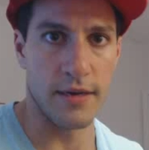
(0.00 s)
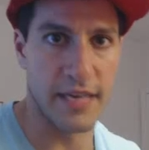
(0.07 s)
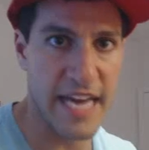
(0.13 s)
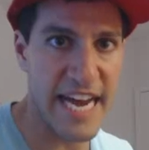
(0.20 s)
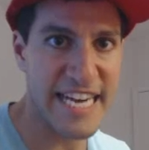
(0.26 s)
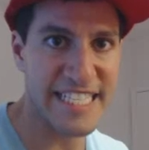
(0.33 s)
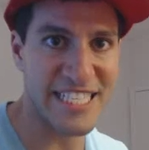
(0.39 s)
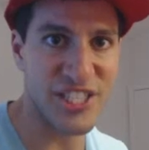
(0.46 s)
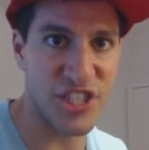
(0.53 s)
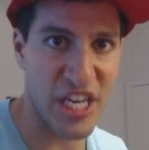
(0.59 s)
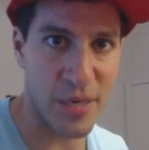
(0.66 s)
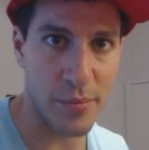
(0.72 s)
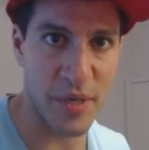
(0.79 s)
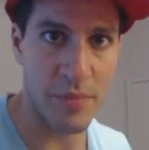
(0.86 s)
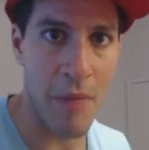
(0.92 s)
Ladies and
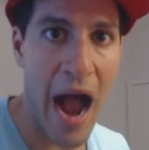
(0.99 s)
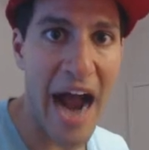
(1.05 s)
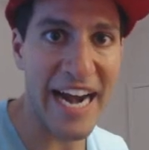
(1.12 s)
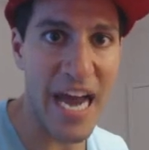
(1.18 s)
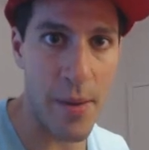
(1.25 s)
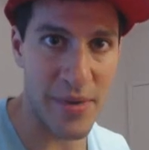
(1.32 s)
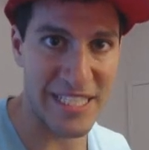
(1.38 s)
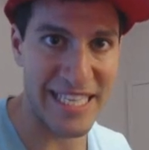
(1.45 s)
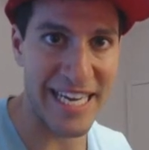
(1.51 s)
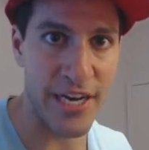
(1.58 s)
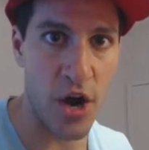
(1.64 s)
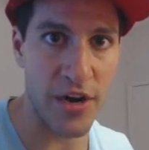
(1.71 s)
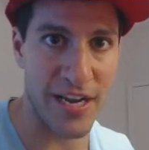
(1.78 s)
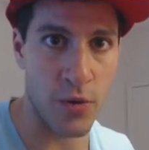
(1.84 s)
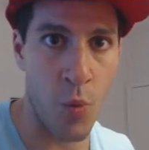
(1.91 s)
gentlemen, my name is
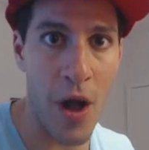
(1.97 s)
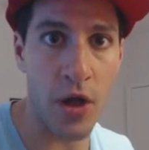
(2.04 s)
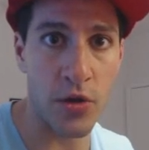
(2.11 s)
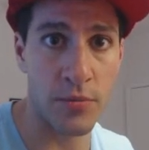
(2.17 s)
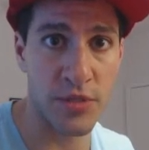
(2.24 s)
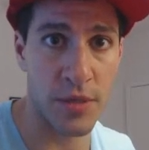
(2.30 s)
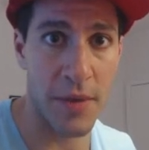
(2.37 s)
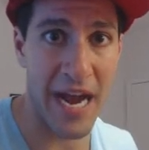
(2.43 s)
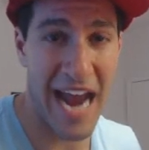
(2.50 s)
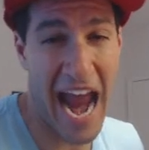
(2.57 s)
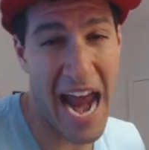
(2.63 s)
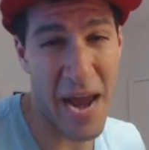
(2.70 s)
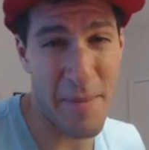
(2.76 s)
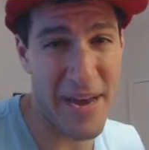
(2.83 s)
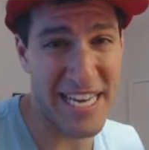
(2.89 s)
Leonhart and welcome to my
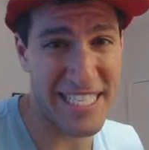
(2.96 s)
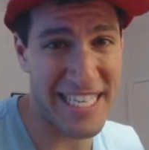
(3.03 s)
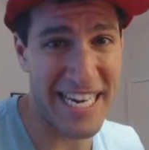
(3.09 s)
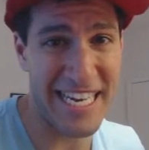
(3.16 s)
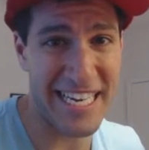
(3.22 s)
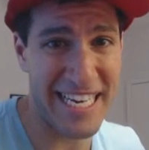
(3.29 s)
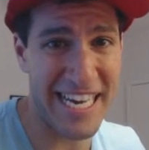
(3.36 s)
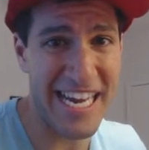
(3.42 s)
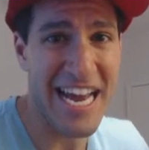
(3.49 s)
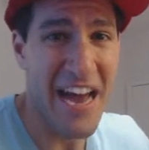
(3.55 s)
A B C D